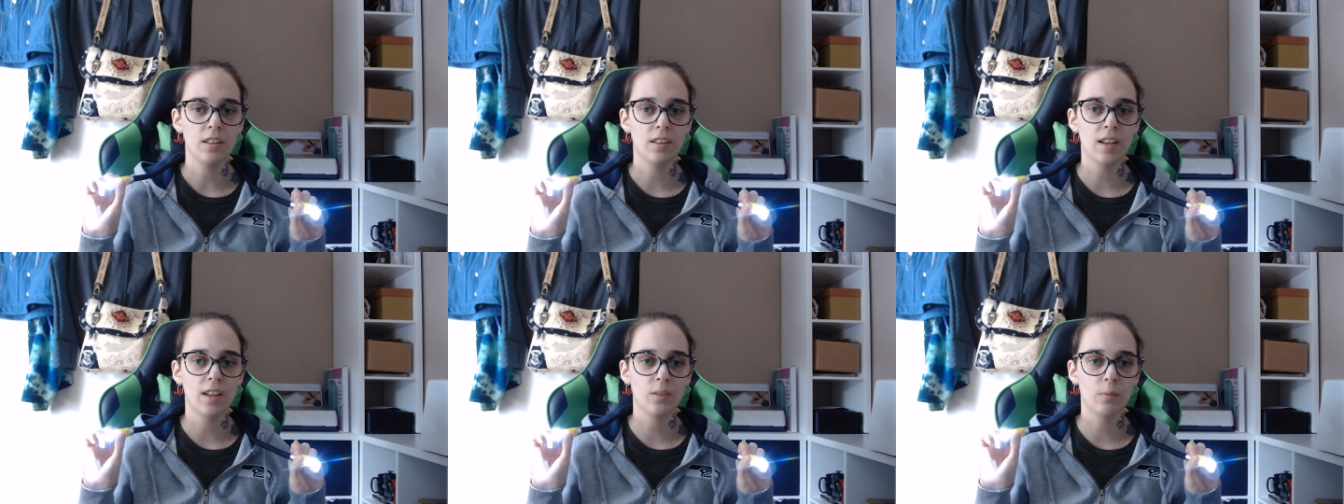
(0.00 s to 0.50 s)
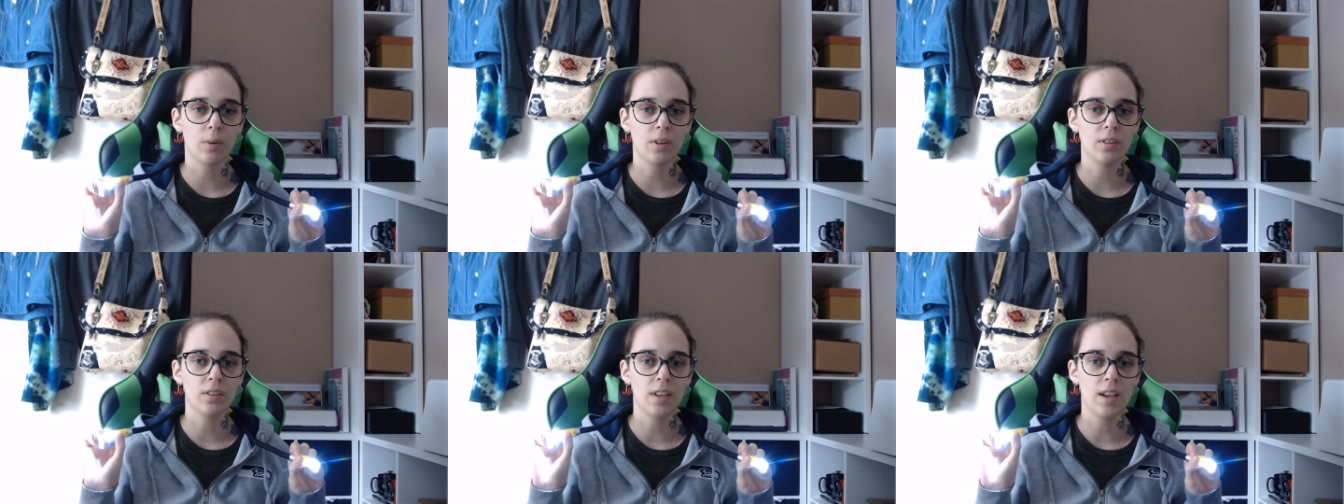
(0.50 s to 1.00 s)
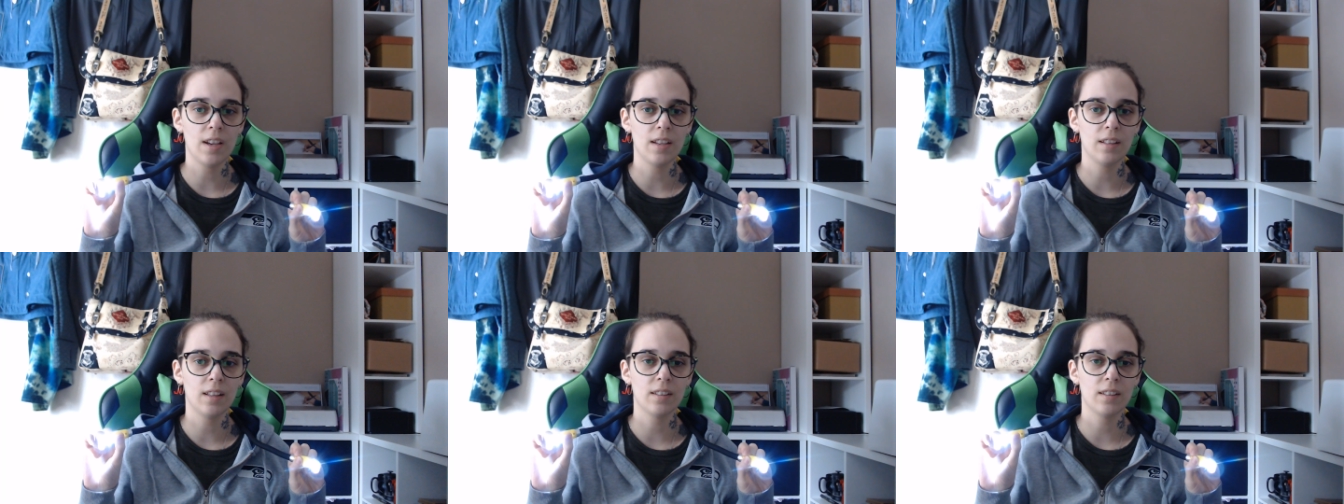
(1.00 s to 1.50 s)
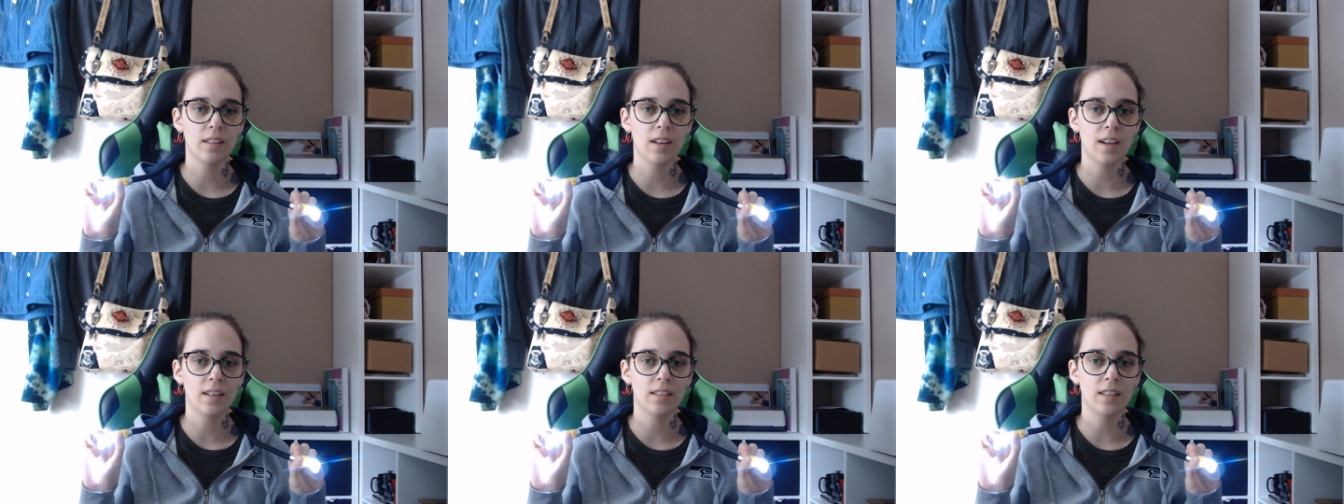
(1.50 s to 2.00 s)
That's one setting, that's the
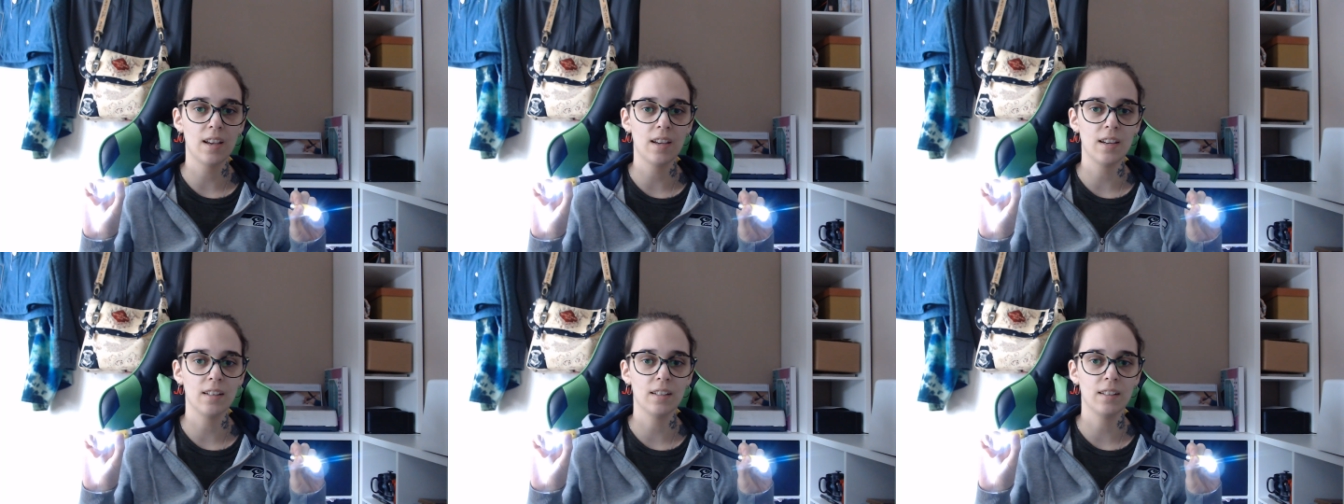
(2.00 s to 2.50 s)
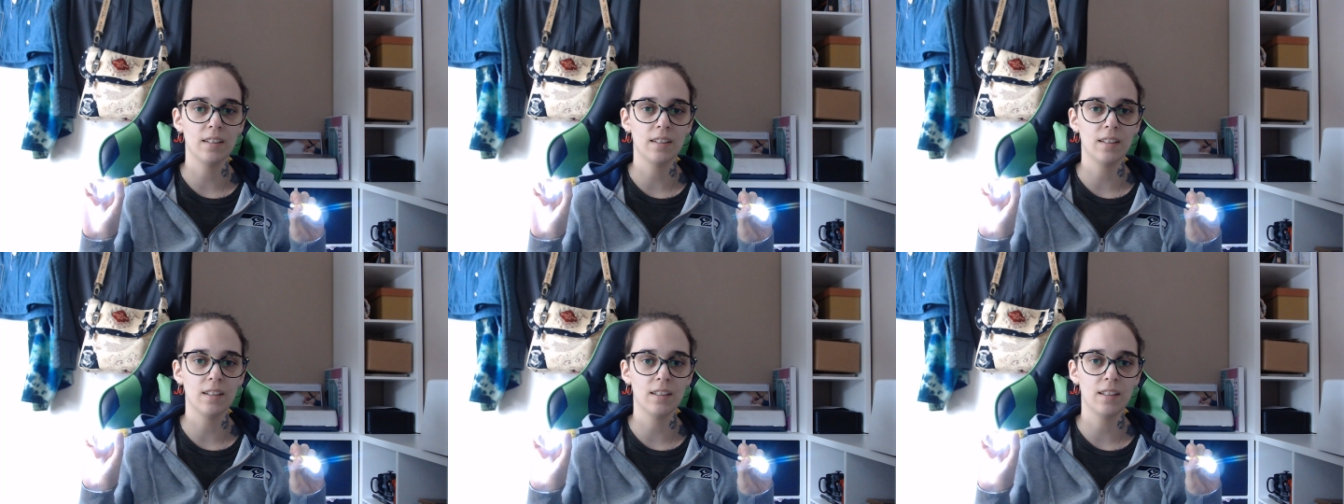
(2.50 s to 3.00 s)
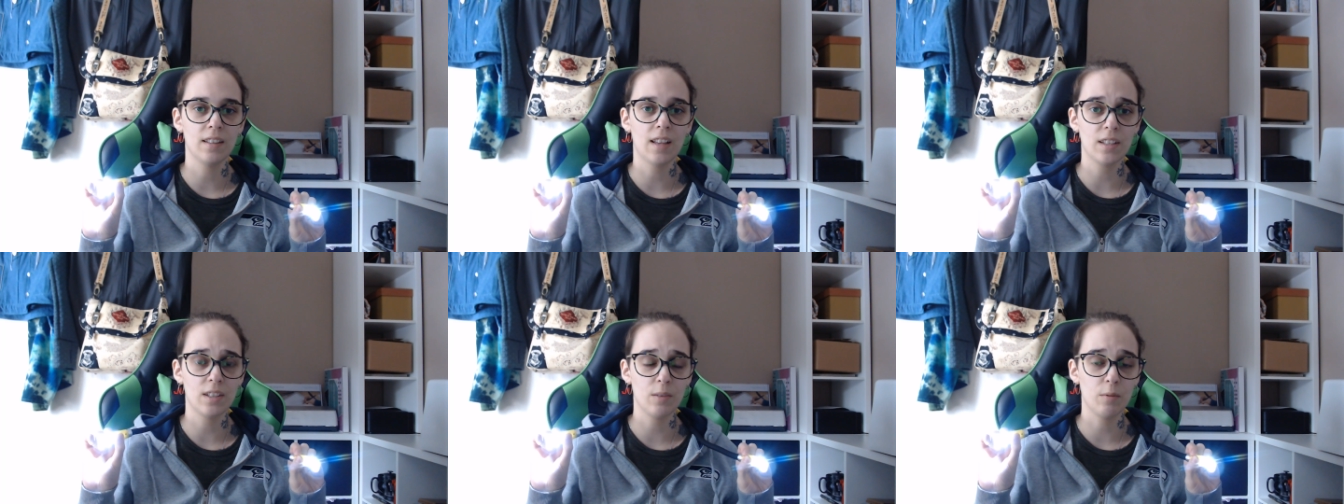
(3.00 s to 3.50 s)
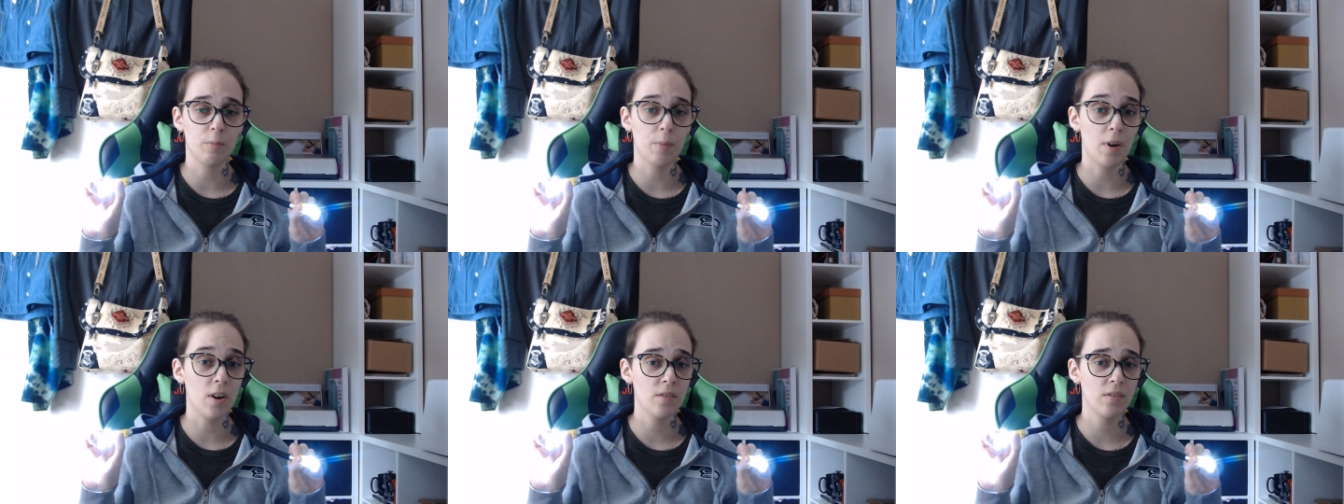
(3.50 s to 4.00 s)
next setting, and then that's it with
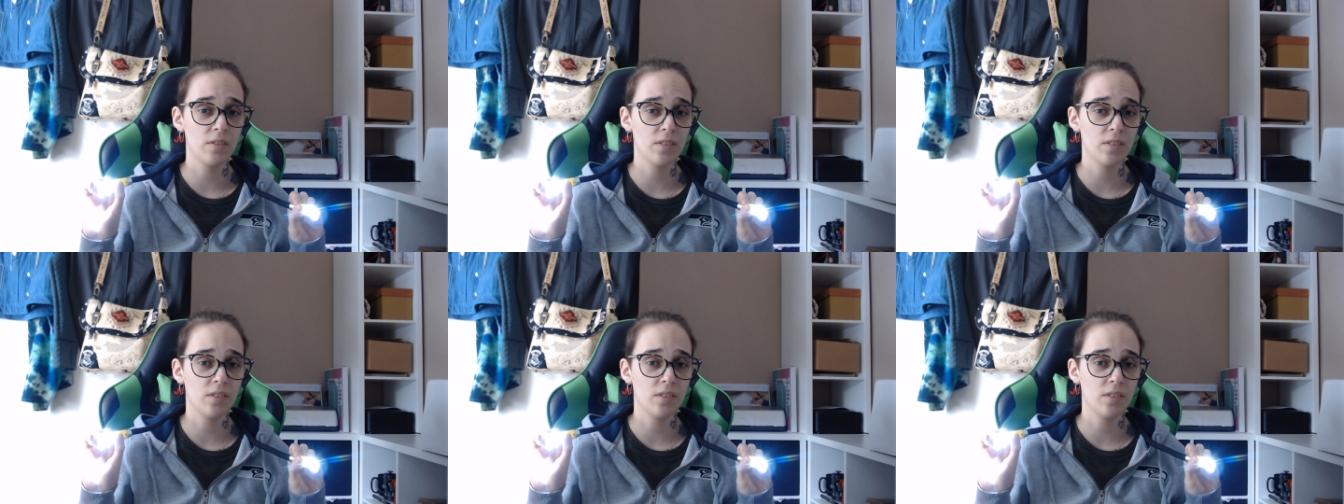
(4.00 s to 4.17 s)
both.